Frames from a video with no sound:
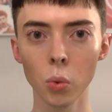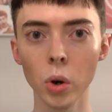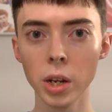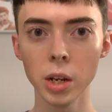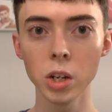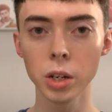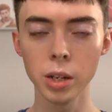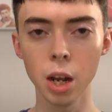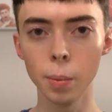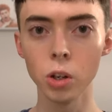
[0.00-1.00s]
radiation
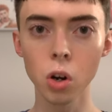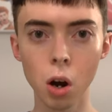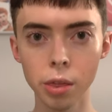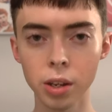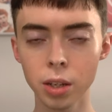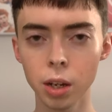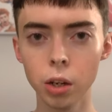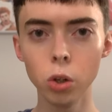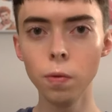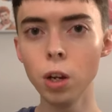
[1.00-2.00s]
damage on the
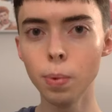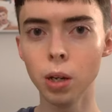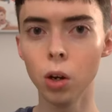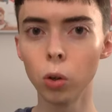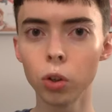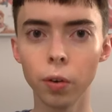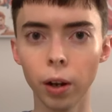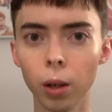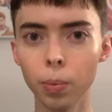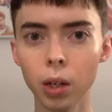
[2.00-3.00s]
skin. UVB,
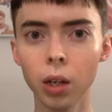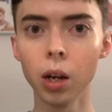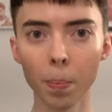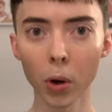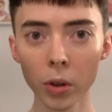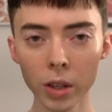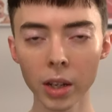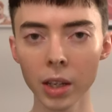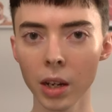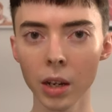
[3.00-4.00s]
ultraviolet B, burns the
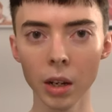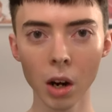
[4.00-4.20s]
skin.